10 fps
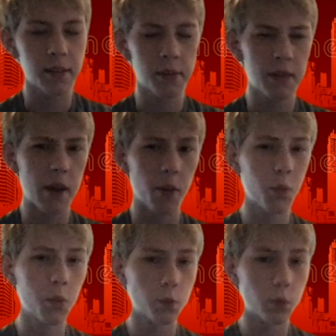they
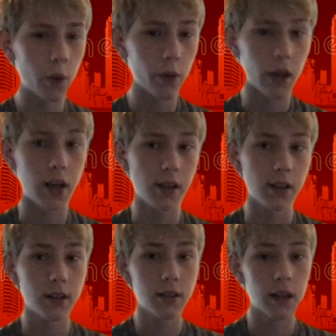will not,
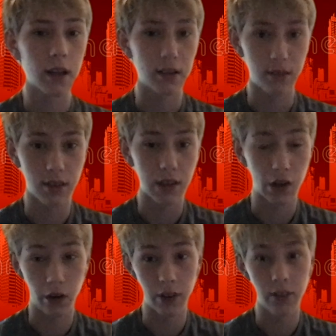that there
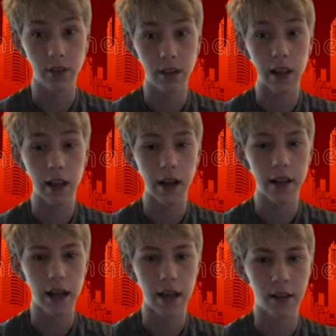is a deadline
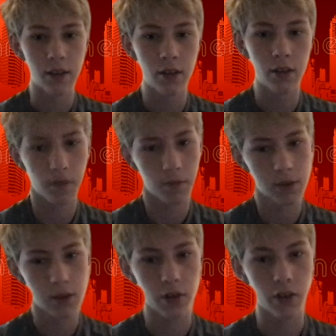and
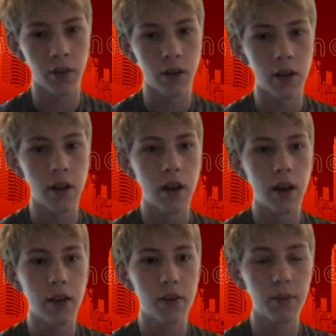there's
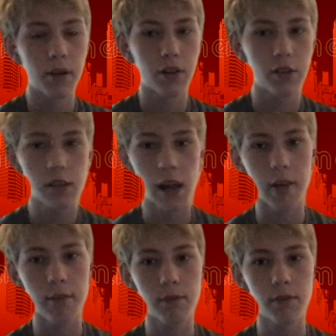isn't much
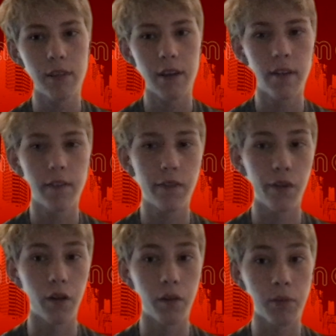time
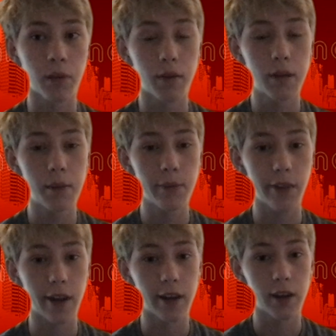for teams
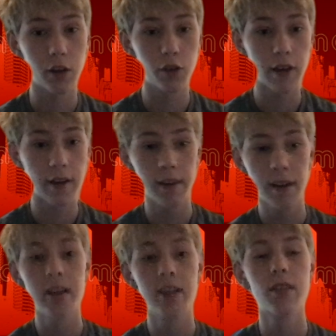like Juve
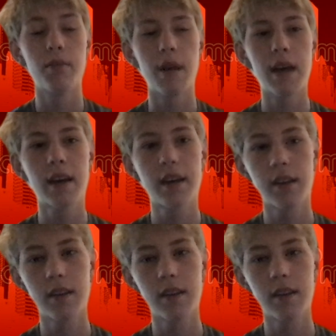to make